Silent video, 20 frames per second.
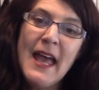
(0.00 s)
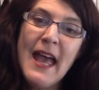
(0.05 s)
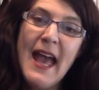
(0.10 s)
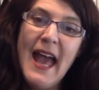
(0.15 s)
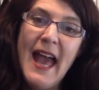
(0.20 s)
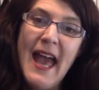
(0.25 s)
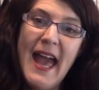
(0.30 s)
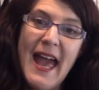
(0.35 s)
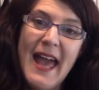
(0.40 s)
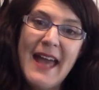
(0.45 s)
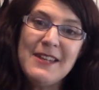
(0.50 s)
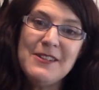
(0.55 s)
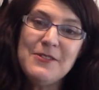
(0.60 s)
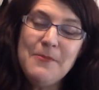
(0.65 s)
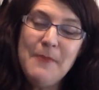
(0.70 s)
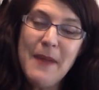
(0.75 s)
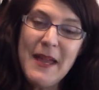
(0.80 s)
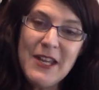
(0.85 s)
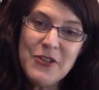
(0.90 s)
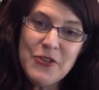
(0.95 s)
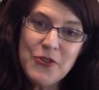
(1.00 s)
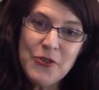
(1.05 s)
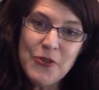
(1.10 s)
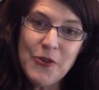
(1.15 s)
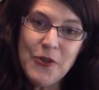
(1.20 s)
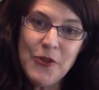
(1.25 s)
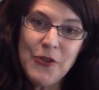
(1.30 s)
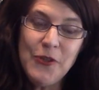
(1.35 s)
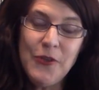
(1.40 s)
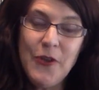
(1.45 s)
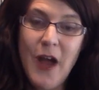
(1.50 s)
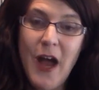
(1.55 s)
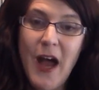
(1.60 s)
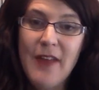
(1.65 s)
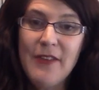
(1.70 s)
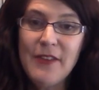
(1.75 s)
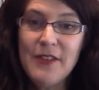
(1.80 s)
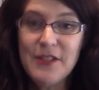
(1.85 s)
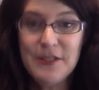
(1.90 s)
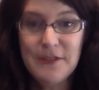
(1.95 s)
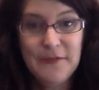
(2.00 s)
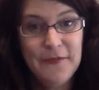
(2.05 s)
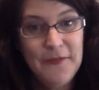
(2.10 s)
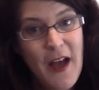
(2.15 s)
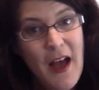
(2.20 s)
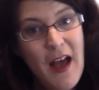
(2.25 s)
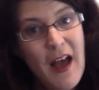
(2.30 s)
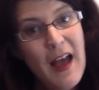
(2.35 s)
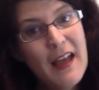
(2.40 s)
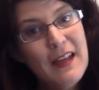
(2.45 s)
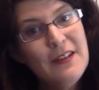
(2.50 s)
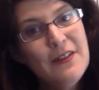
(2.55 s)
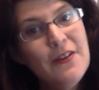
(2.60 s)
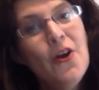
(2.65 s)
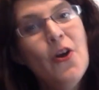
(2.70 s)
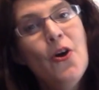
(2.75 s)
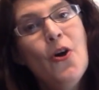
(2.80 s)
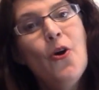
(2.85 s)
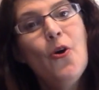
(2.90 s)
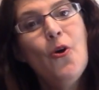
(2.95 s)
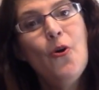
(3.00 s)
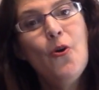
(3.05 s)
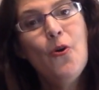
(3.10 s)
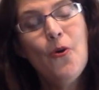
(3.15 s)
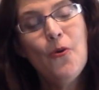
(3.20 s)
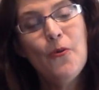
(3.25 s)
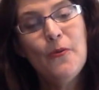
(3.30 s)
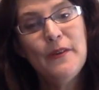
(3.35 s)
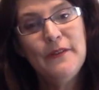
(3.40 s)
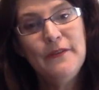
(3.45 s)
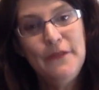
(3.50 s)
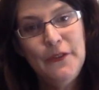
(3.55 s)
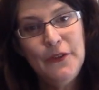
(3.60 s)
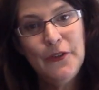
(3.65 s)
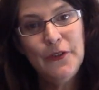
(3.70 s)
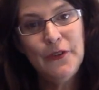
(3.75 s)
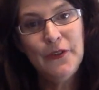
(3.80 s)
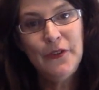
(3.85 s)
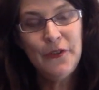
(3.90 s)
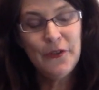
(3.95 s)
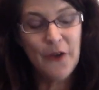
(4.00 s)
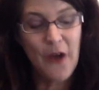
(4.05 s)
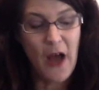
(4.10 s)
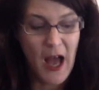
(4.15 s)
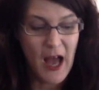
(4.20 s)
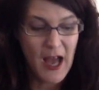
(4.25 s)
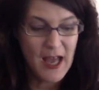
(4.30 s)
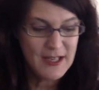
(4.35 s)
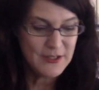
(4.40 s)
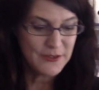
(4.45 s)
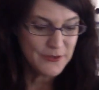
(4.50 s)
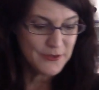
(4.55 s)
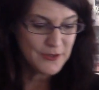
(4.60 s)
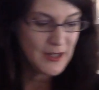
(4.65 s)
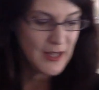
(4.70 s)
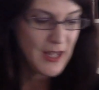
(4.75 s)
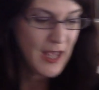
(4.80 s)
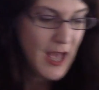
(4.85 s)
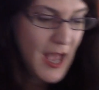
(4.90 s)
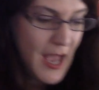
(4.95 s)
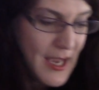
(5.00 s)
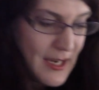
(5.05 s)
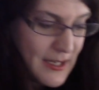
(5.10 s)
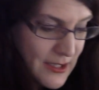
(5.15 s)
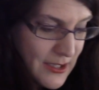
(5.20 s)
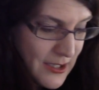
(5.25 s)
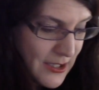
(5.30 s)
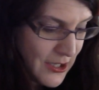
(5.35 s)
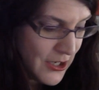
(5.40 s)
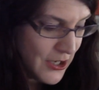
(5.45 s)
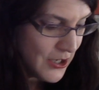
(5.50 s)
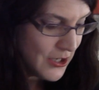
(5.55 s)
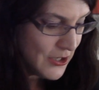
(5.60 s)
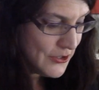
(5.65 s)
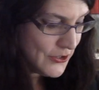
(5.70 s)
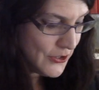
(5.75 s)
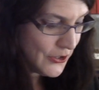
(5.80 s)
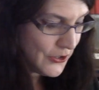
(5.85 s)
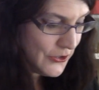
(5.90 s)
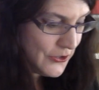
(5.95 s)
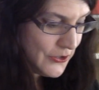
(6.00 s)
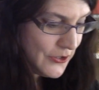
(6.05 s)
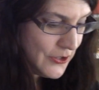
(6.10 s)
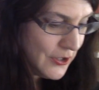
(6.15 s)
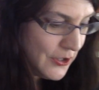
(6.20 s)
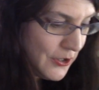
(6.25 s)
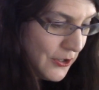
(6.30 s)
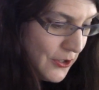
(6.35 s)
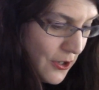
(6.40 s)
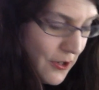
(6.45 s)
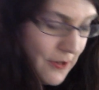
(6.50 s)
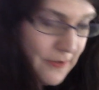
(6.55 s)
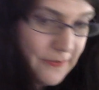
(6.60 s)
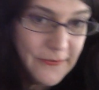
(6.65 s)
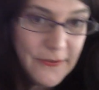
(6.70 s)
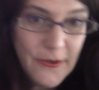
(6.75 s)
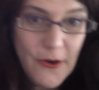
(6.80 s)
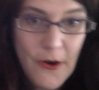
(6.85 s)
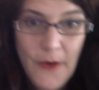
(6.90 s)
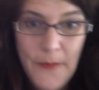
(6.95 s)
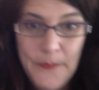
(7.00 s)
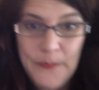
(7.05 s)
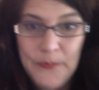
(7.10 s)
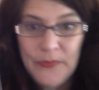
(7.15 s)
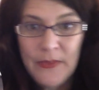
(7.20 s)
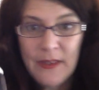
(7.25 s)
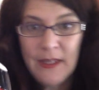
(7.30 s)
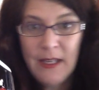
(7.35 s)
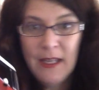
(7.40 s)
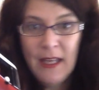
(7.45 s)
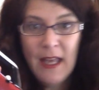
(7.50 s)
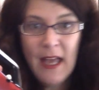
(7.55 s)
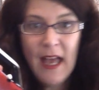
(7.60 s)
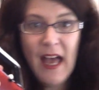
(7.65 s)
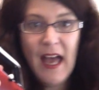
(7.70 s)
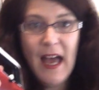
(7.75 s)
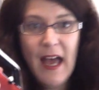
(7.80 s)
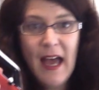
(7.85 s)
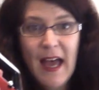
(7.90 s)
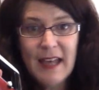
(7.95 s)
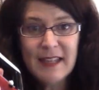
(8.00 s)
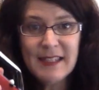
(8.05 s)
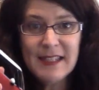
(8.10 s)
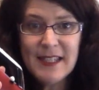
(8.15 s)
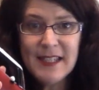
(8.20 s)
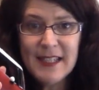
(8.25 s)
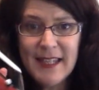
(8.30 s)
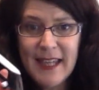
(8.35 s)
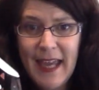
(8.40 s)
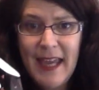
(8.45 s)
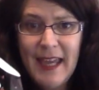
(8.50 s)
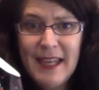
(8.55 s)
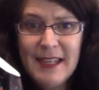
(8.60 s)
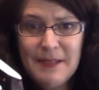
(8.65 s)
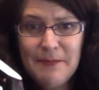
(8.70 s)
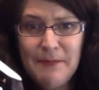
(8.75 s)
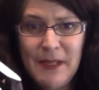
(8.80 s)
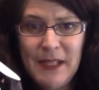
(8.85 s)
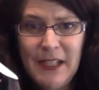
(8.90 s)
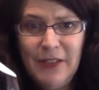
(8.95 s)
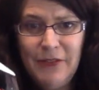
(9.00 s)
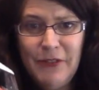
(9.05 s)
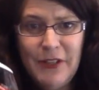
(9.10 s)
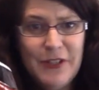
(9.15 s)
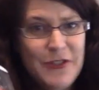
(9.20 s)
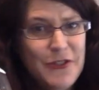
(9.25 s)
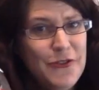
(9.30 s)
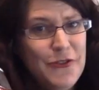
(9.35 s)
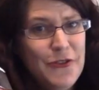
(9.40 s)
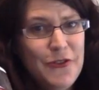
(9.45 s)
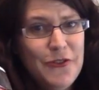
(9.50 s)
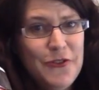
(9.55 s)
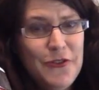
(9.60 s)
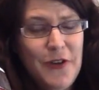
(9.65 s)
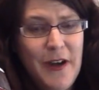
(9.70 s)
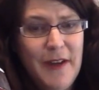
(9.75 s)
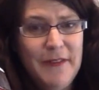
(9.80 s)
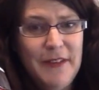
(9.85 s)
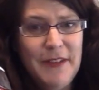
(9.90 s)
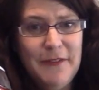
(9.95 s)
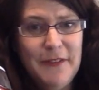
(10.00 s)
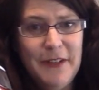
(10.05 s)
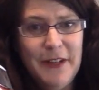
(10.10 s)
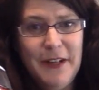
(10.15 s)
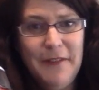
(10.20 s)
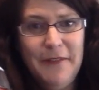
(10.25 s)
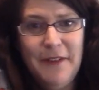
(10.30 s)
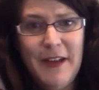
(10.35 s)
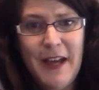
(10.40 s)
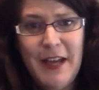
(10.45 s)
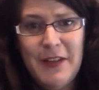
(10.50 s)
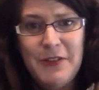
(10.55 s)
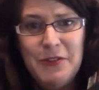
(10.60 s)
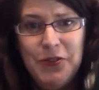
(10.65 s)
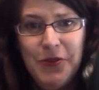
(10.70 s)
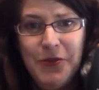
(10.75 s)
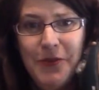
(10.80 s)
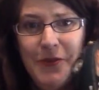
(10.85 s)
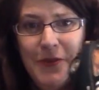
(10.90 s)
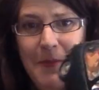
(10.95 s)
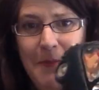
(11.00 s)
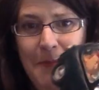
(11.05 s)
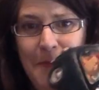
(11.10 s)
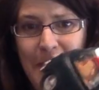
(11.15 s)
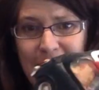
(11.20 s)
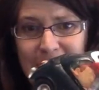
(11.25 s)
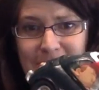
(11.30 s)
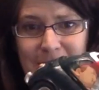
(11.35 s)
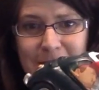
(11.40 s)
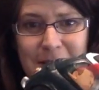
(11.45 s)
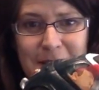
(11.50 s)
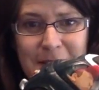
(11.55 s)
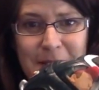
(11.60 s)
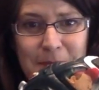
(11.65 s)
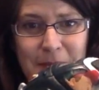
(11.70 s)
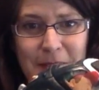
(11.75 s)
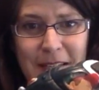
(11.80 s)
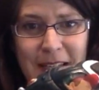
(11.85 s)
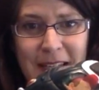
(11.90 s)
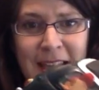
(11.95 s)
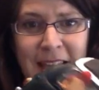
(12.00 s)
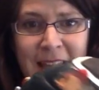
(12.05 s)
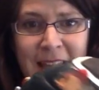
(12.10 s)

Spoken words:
And make sure you either define or review your ideal client so you can go from a scarce mini that's not driving very far to an abundance mini